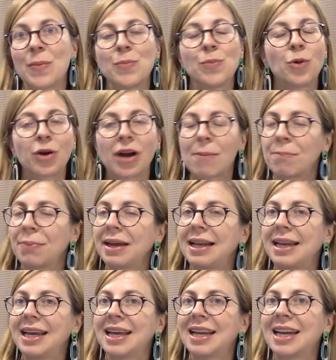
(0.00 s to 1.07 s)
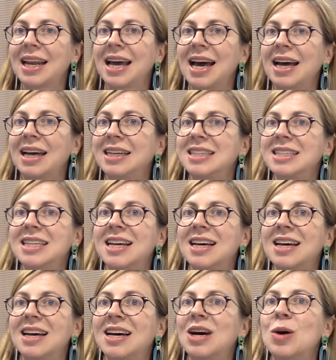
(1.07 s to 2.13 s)
more appealing and
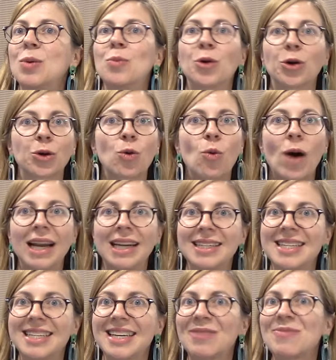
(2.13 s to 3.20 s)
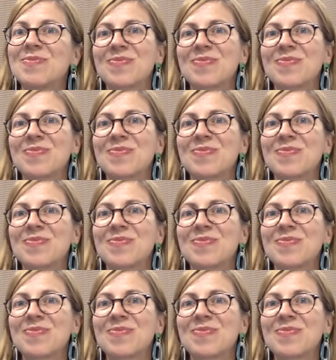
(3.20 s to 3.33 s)
more quality.